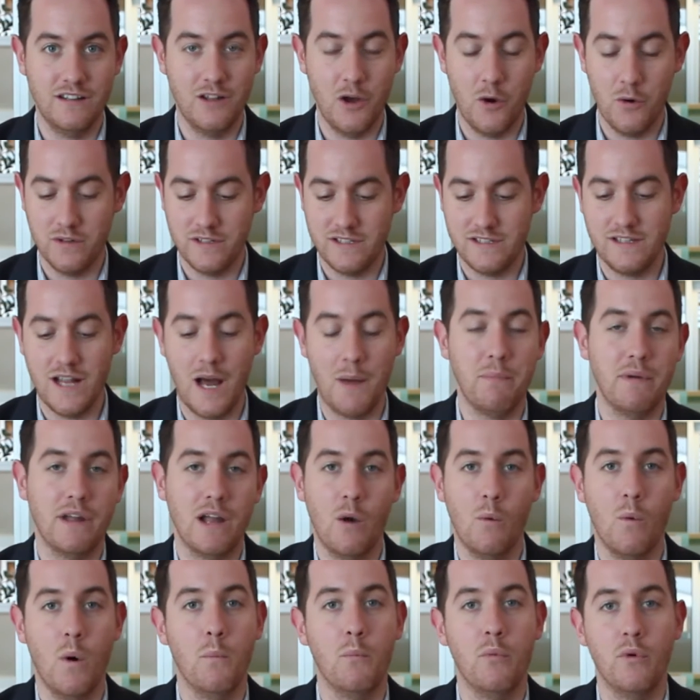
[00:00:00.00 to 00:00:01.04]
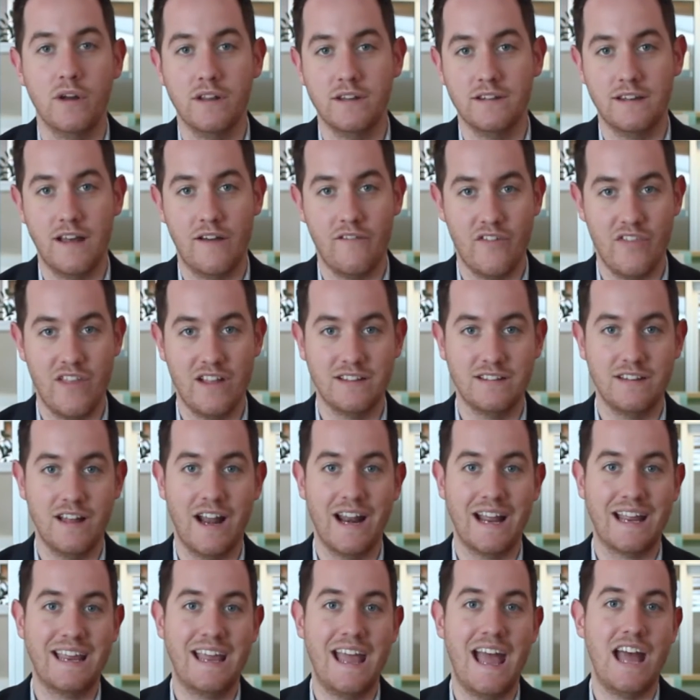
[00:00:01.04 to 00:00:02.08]
No one's stopping at 1.7. That's not
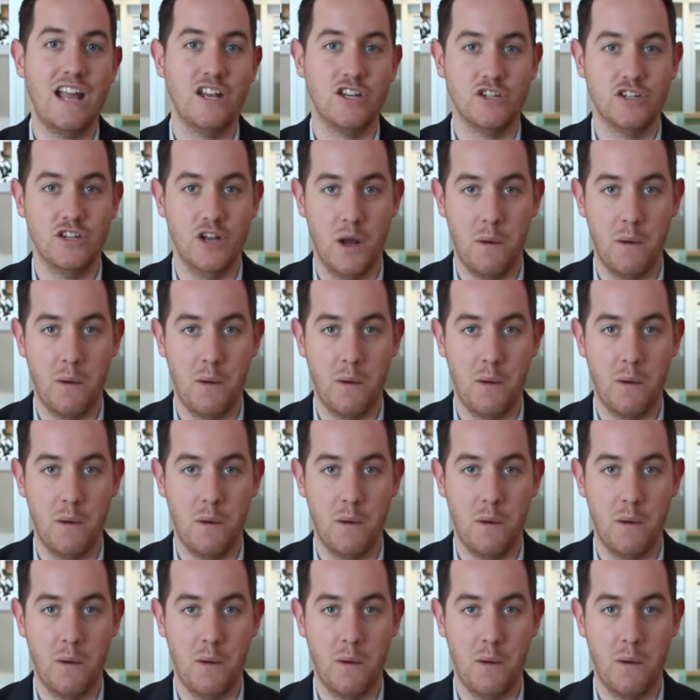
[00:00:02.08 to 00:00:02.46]
a catch